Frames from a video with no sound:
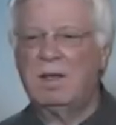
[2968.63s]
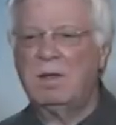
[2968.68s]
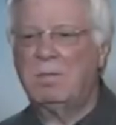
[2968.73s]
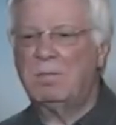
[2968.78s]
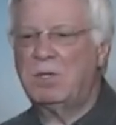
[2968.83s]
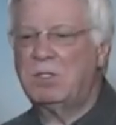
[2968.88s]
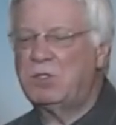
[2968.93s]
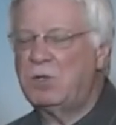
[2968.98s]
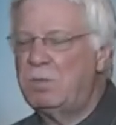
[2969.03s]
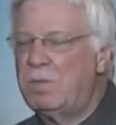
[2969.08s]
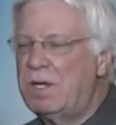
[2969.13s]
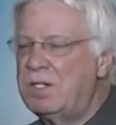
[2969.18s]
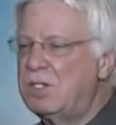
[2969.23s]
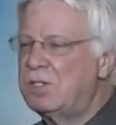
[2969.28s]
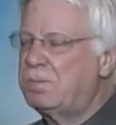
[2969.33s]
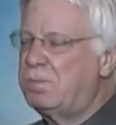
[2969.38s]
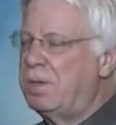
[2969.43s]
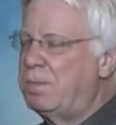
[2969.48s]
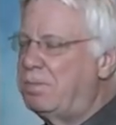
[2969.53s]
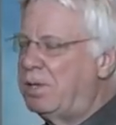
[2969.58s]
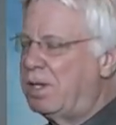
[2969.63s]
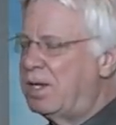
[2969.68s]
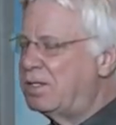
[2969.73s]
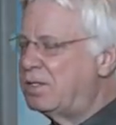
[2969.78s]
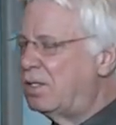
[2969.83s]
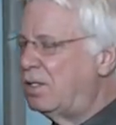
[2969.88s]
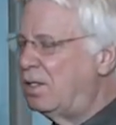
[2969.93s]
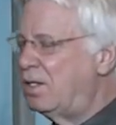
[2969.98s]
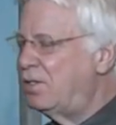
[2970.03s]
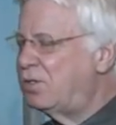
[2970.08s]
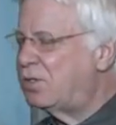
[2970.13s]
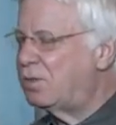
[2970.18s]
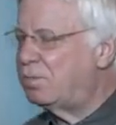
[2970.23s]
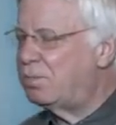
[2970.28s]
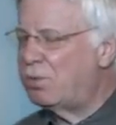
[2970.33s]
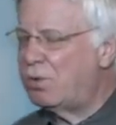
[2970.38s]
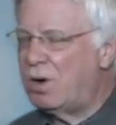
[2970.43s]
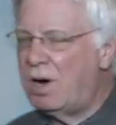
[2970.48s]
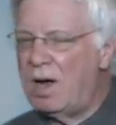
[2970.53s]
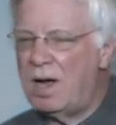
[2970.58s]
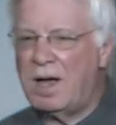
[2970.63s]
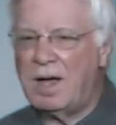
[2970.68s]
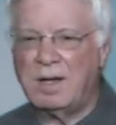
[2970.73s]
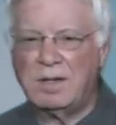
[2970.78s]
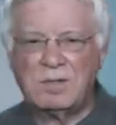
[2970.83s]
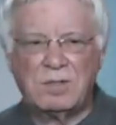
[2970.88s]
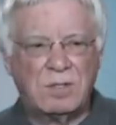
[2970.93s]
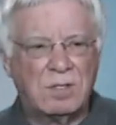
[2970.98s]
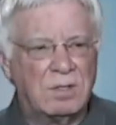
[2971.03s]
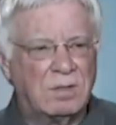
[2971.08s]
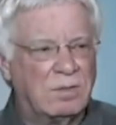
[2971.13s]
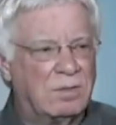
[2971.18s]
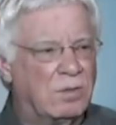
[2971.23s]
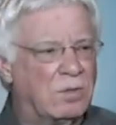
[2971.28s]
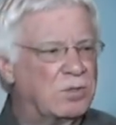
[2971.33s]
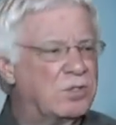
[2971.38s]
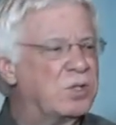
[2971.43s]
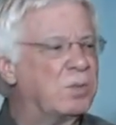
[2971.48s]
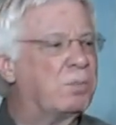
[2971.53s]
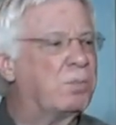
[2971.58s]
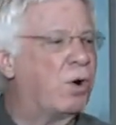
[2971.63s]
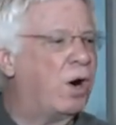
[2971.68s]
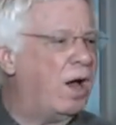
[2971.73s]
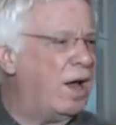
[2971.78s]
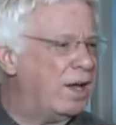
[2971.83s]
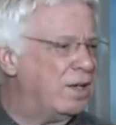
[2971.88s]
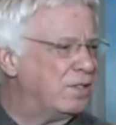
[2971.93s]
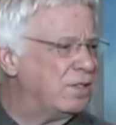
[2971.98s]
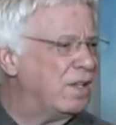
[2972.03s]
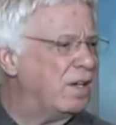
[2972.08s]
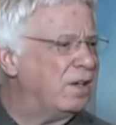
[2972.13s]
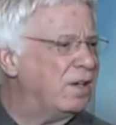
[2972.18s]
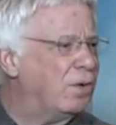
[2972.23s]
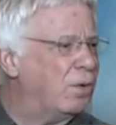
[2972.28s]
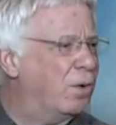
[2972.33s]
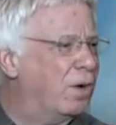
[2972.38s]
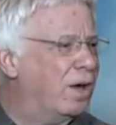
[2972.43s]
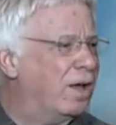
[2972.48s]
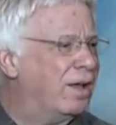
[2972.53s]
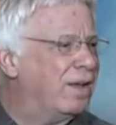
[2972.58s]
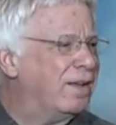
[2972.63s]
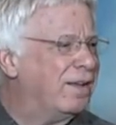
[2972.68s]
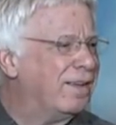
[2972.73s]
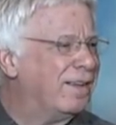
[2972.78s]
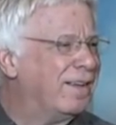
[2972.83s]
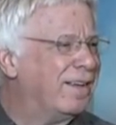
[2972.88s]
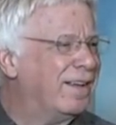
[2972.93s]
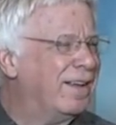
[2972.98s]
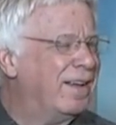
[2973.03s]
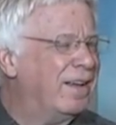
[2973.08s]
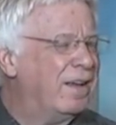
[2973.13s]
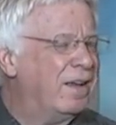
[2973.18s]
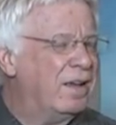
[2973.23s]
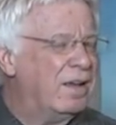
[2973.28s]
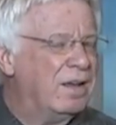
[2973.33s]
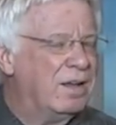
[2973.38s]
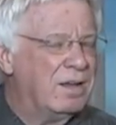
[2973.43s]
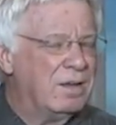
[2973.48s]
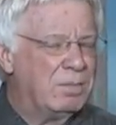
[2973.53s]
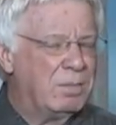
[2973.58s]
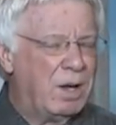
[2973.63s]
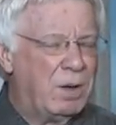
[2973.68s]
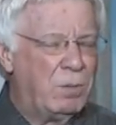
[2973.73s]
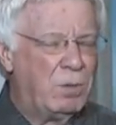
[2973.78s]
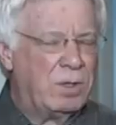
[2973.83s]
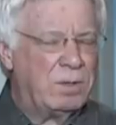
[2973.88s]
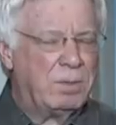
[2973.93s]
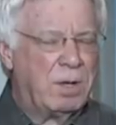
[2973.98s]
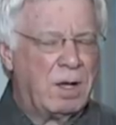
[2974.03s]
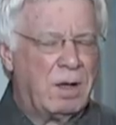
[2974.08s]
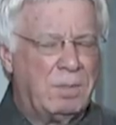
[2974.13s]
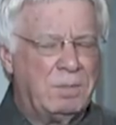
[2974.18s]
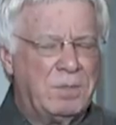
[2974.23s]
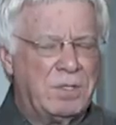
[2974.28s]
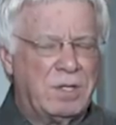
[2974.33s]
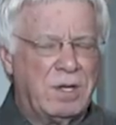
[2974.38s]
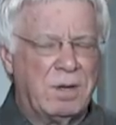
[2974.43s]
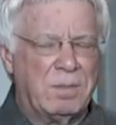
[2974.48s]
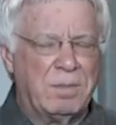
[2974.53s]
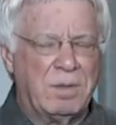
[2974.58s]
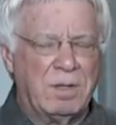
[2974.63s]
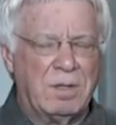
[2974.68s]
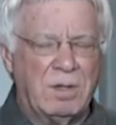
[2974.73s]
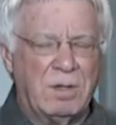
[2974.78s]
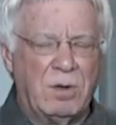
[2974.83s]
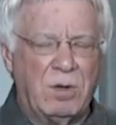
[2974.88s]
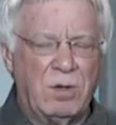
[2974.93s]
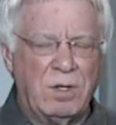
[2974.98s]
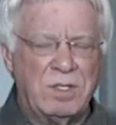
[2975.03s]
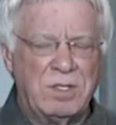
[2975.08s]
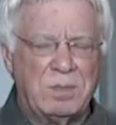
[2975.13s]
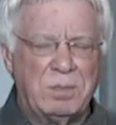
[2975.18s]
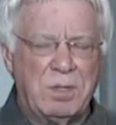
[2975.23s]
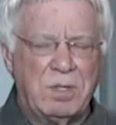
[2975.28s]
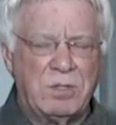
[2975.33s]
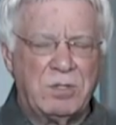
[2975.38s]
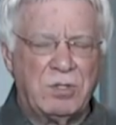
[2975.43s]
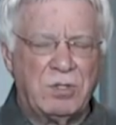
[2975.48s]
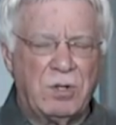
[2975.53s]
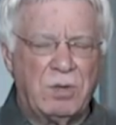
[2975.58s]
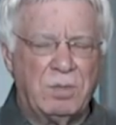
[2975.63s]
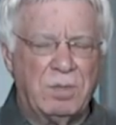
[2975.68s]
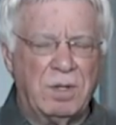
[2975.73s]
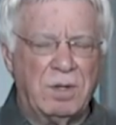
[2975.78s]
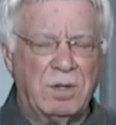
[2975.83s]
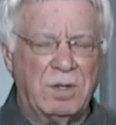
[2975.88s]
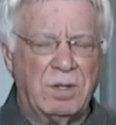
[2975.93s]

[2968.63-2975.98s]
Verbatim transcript: But you might just be pleasantly surprised, or surprised anyway, by what comes up. Holy Spirit, show me.